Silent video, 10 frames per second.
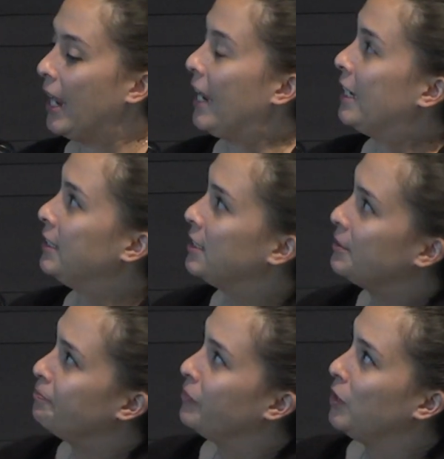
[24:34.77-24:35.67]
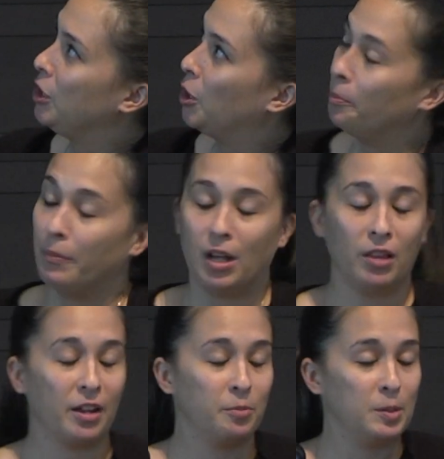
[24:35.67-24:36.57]
And, you know, a
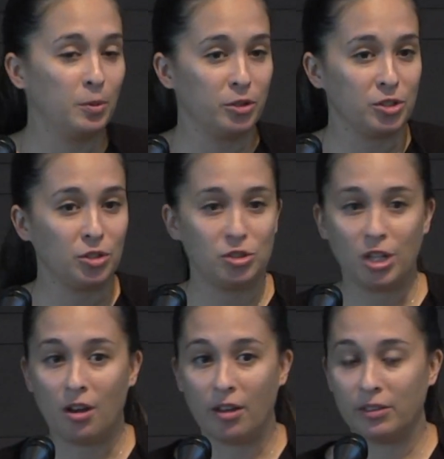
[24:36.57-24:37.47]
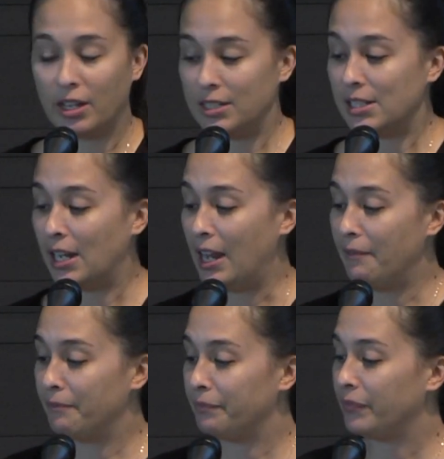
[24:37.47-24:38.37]
lot of people are searching online
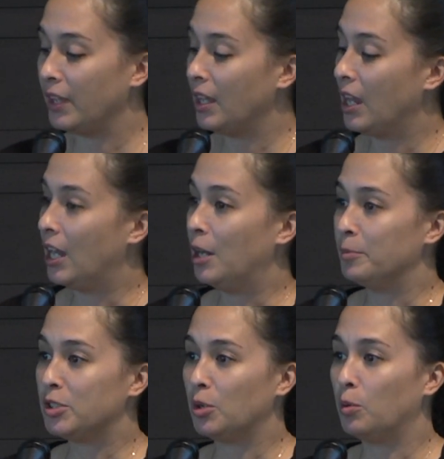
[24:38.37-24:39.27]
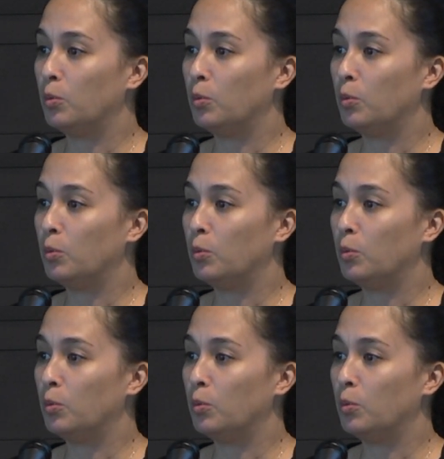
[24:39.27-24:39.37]
today. So